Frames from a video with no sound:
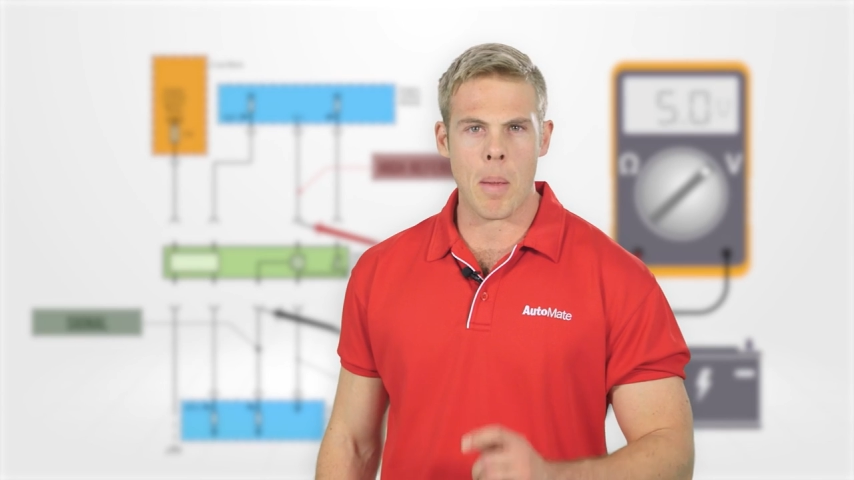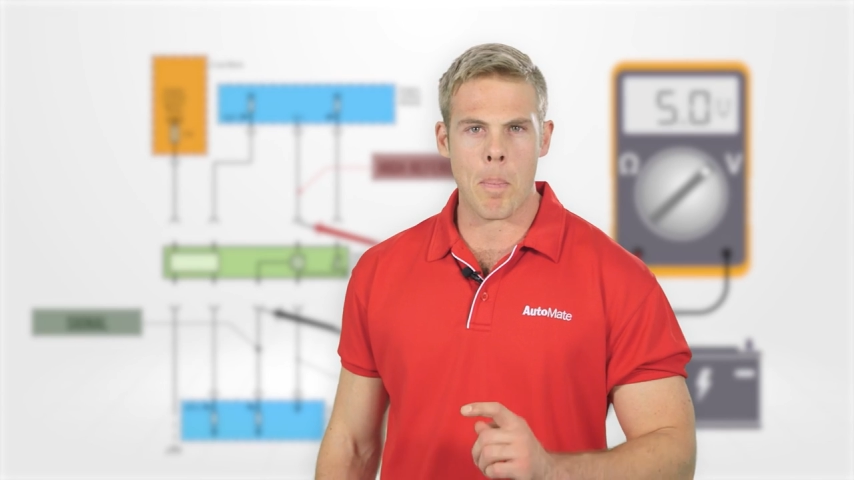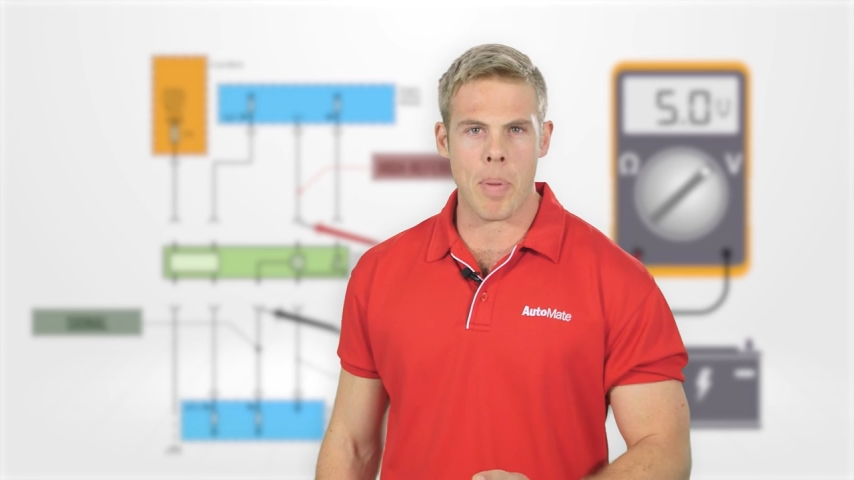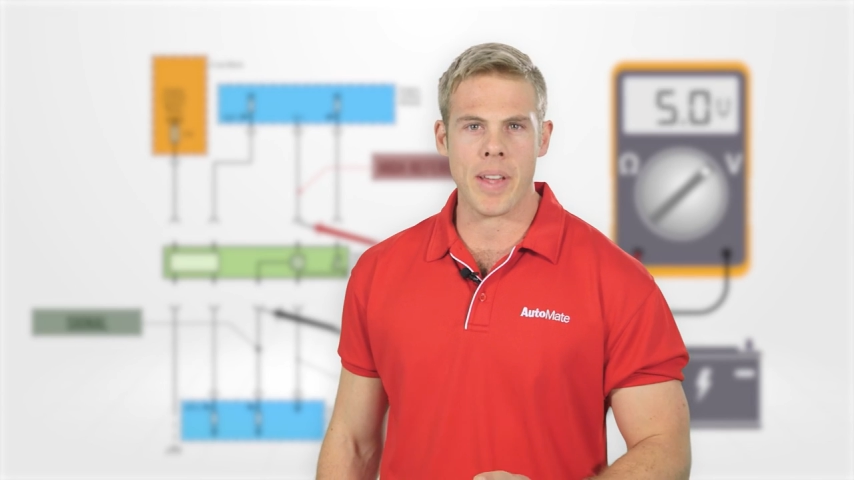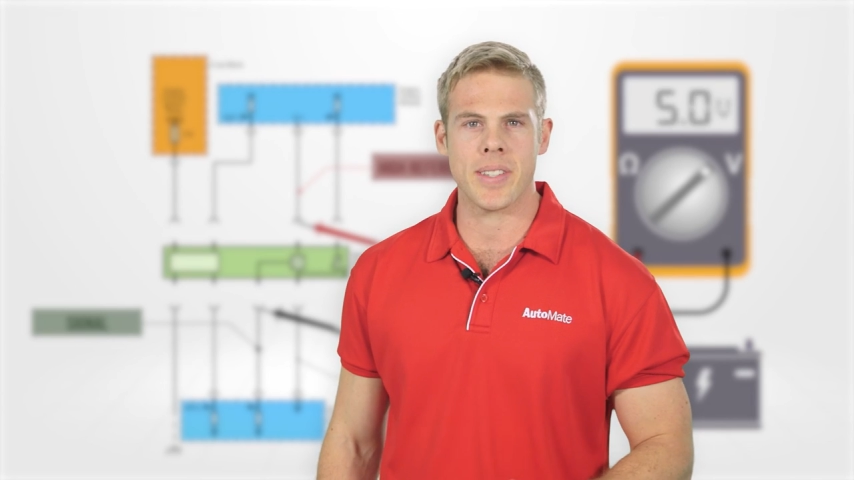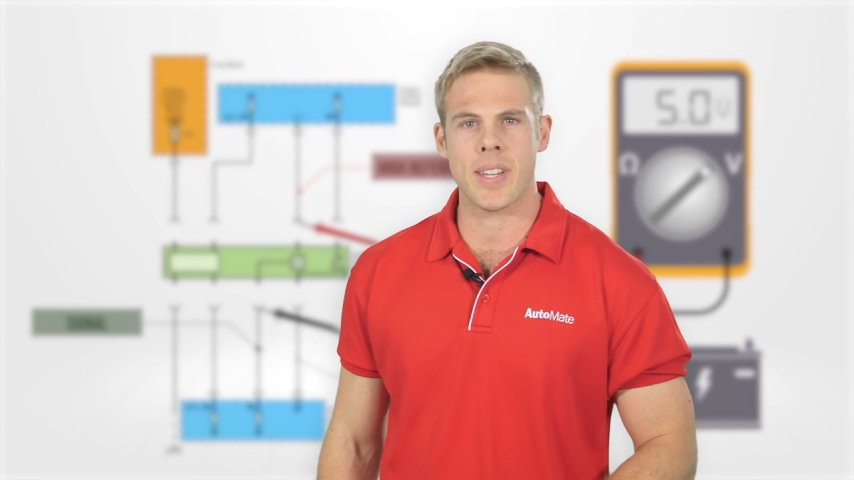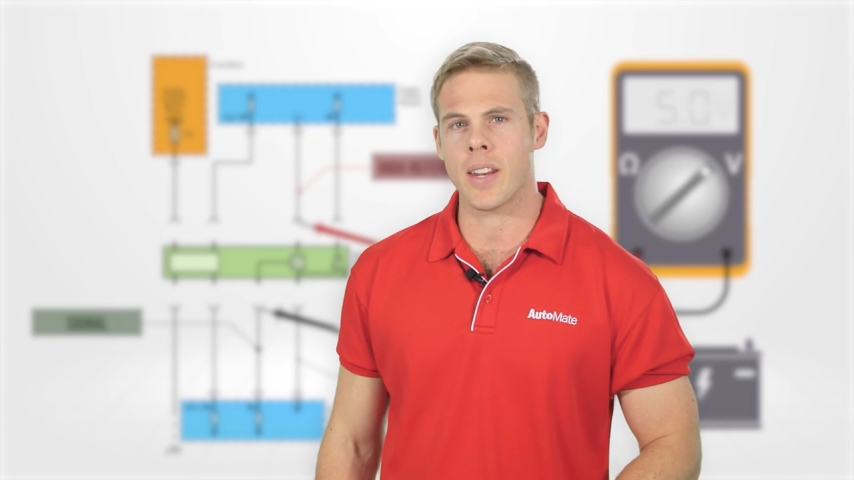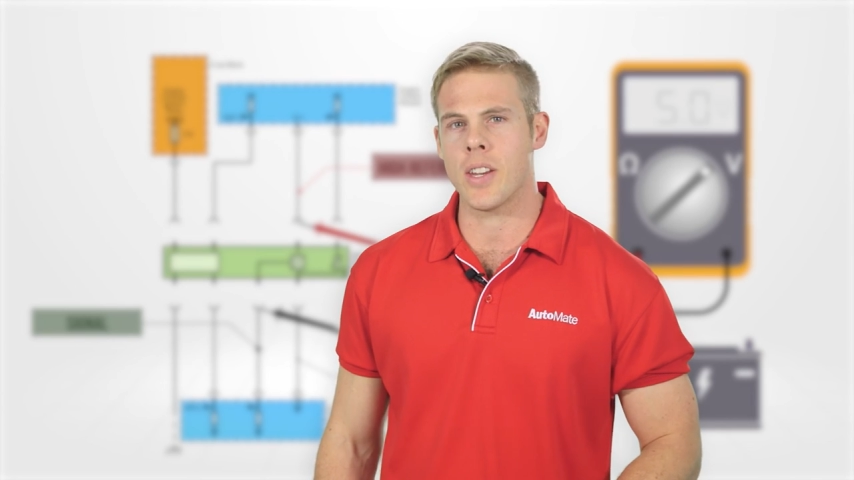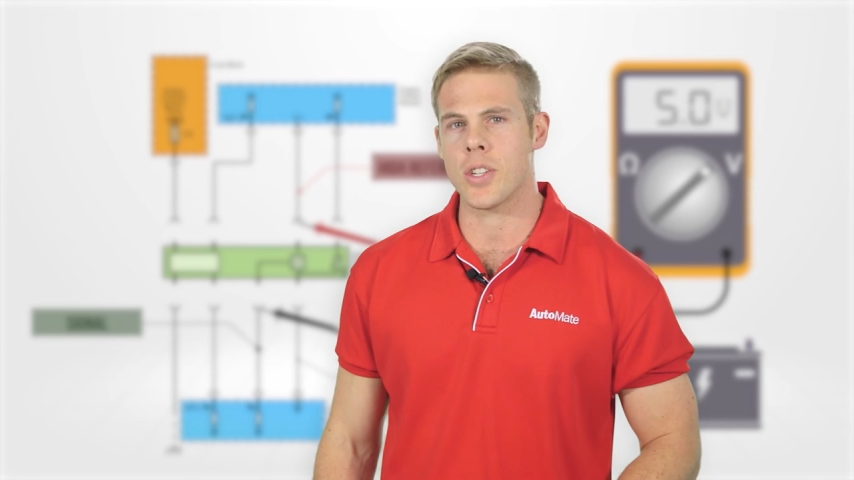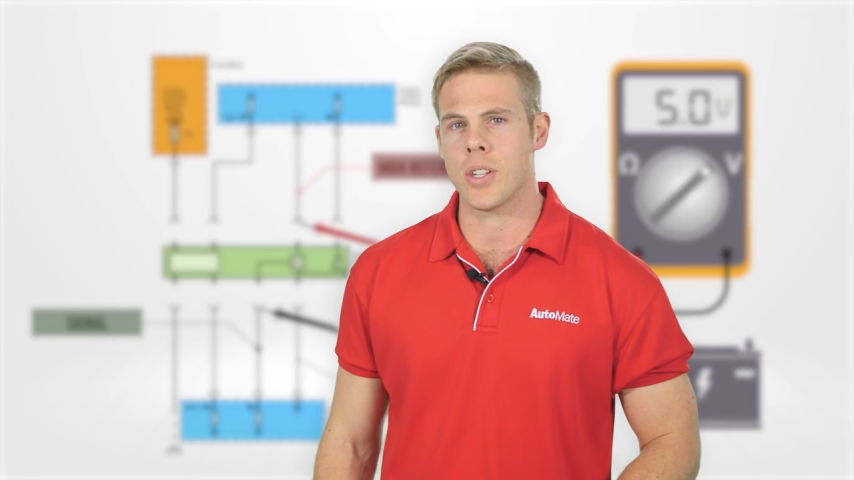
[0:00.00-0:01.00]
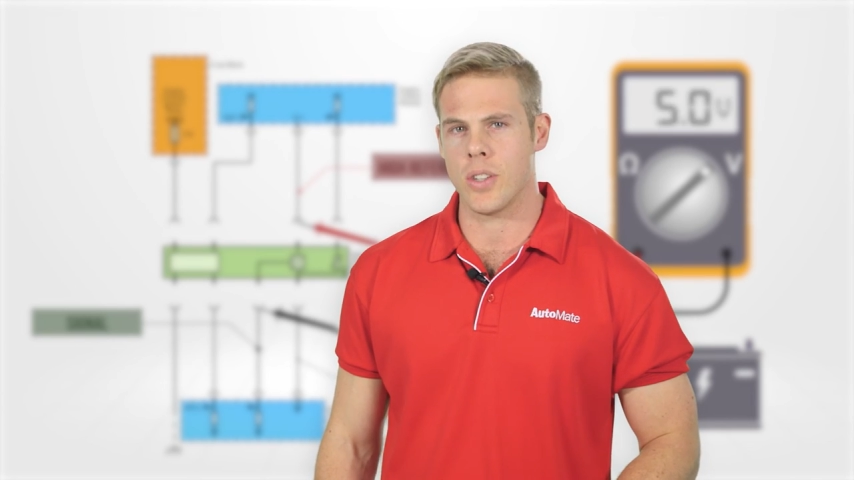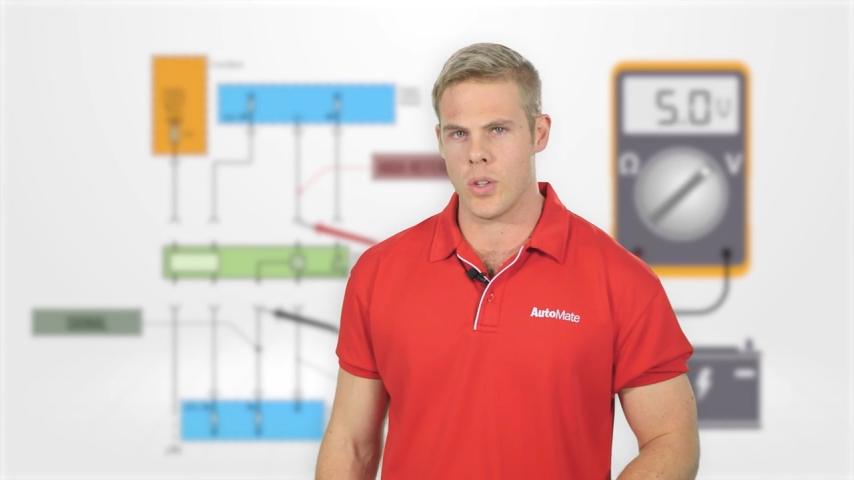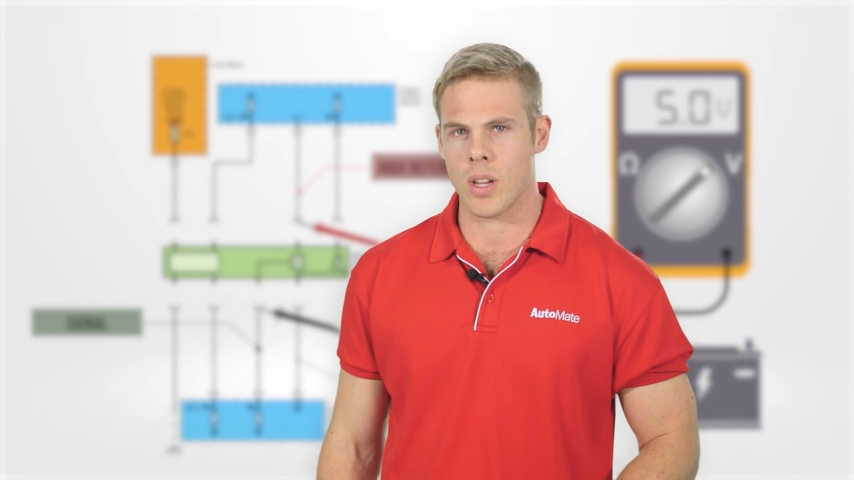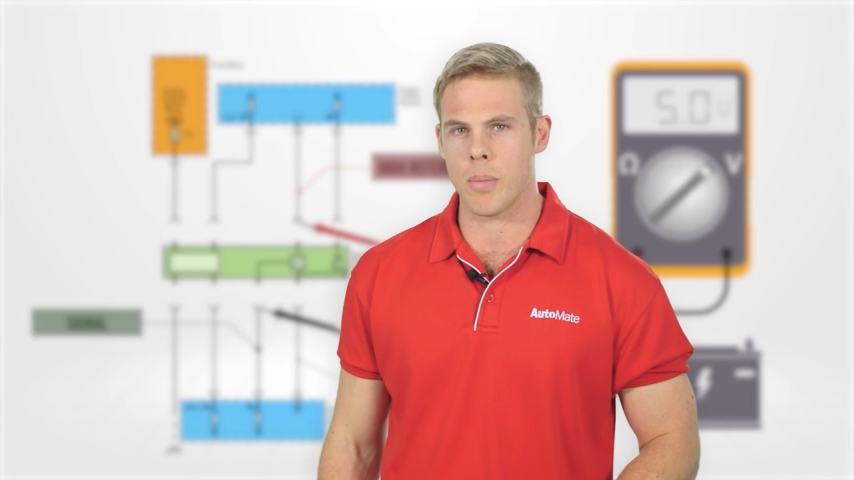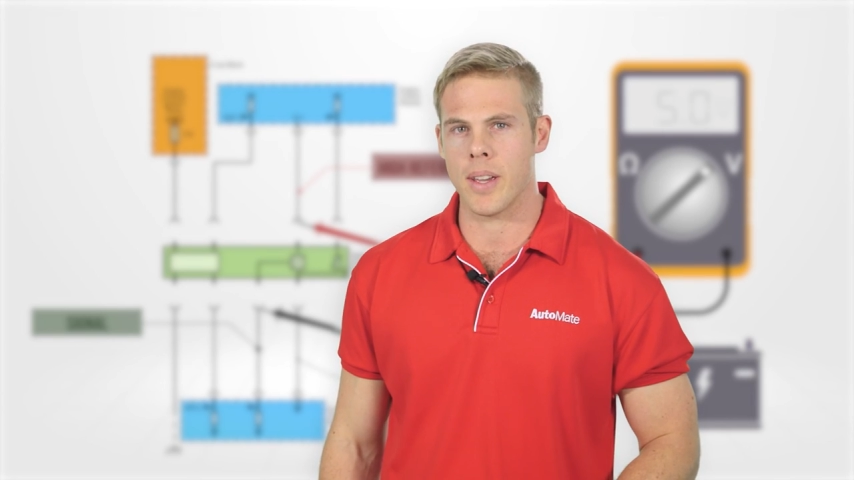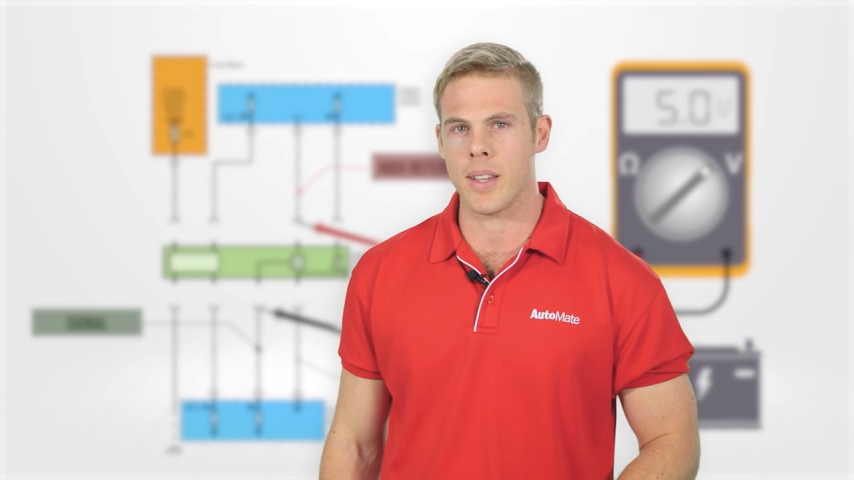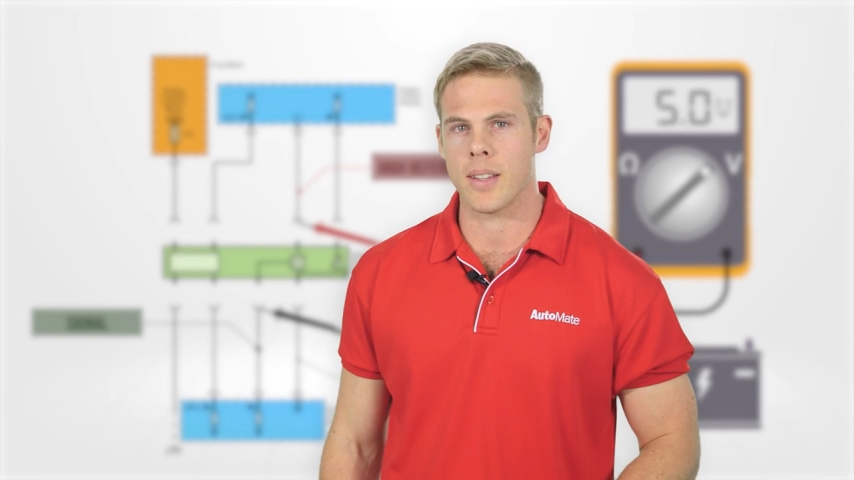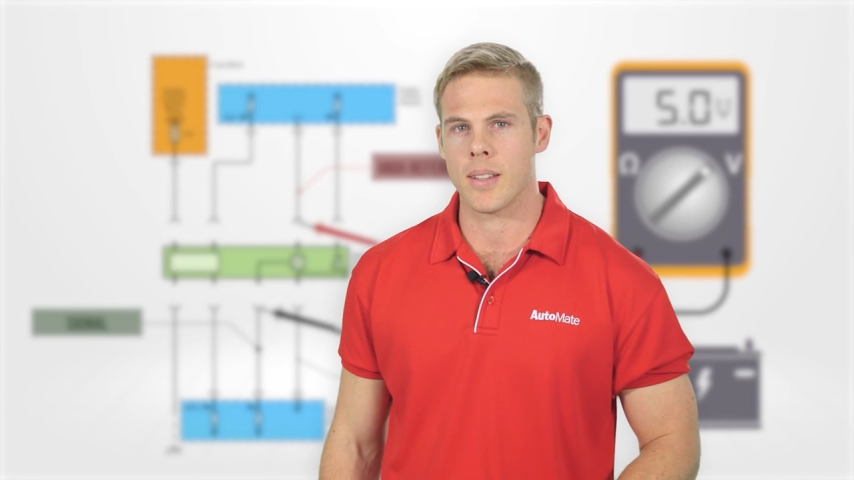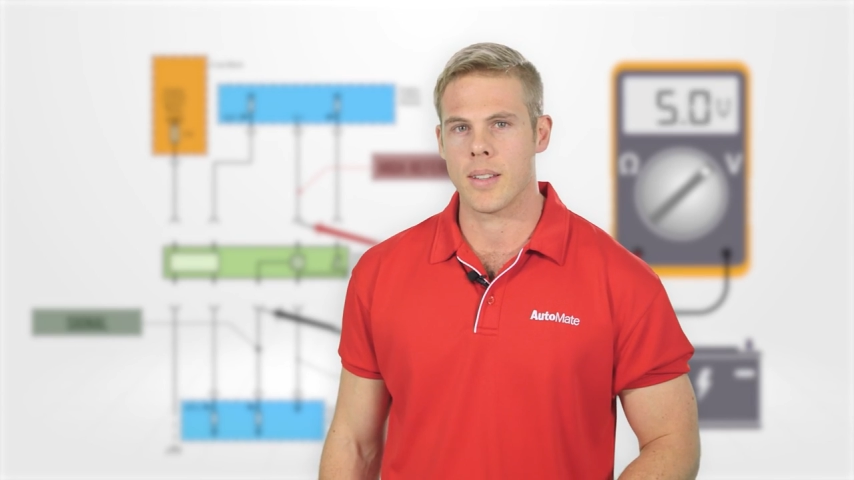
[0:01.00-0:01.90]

best technician you can be.